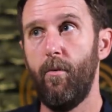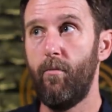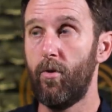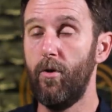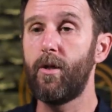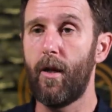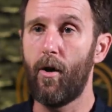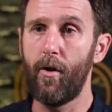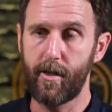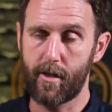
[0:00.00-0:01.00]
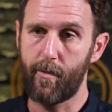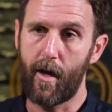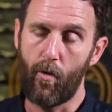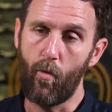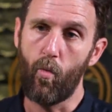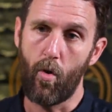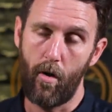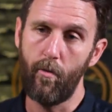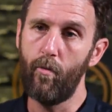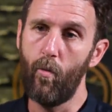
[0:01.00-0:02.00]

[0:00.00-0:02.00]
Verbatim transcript: brutally honest about what